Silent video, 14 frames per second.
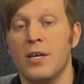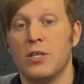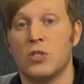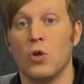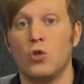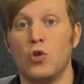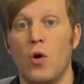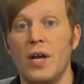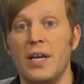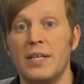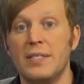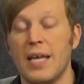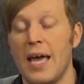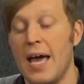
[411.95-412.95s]
So join
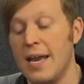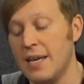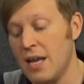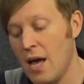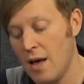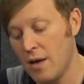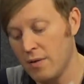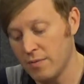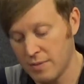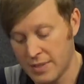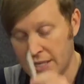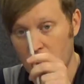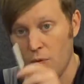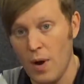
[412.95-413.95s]
us and
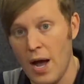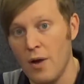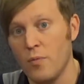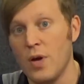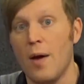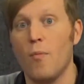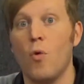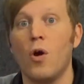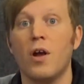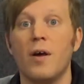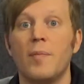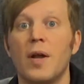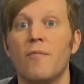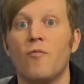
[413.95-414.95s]
stick around. We got more
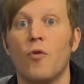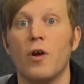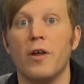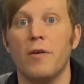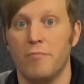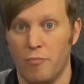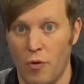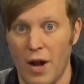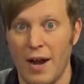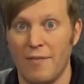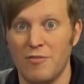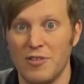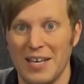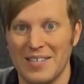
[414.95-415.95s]
coming up for you right
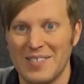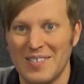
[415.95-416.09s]
after this.